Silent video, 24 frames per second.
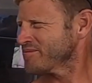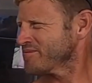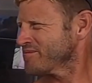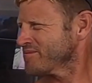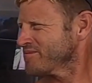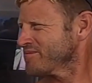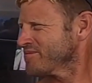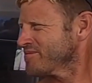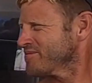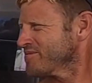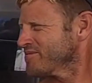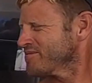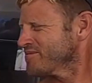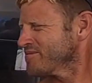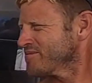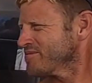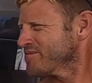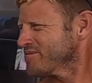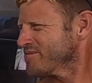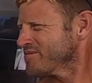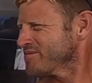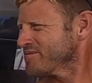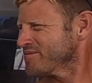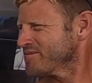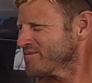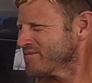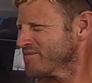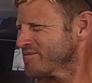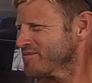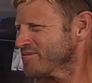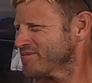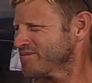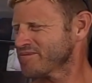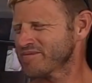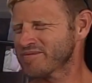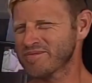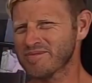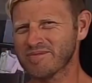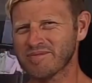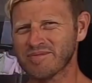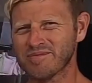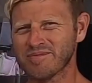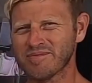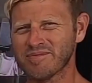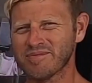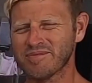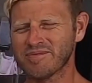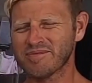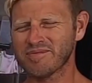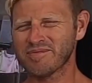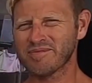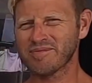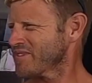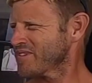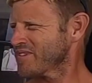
This person isn't speaking.